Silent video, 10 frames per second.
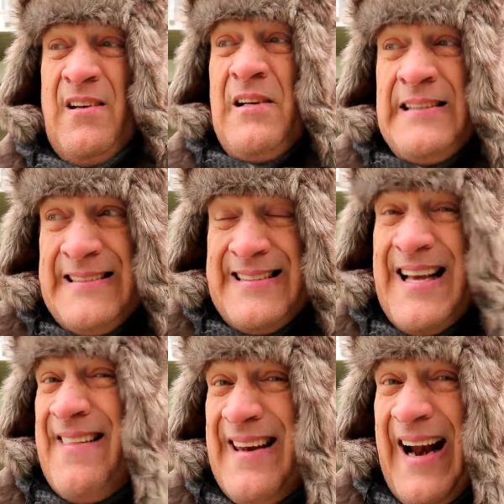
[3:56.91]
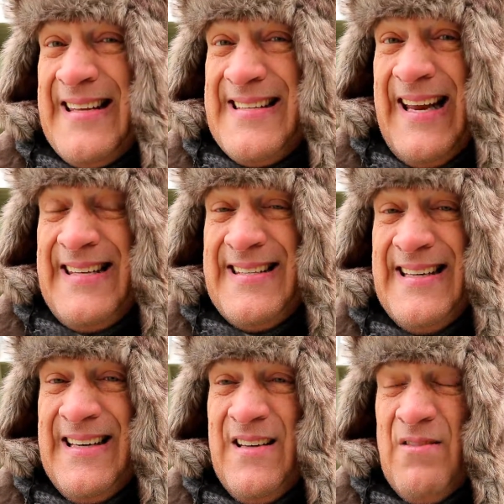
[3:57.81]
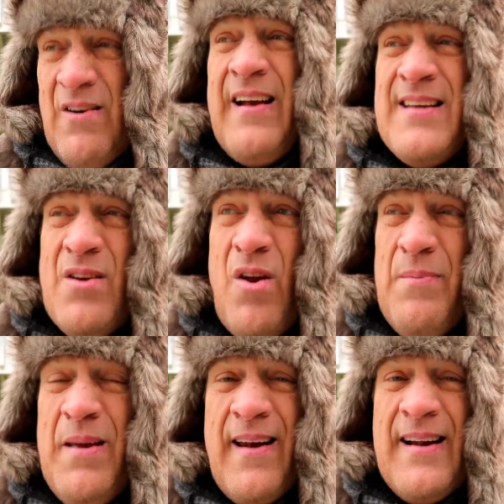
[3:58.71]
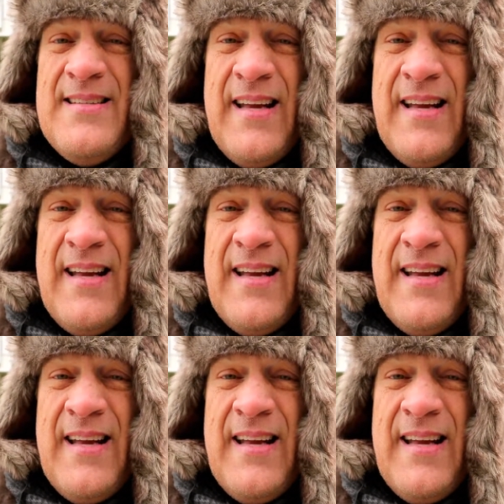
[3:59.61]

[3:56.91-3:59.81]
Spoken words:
the United States, well, I guess it'd only be the United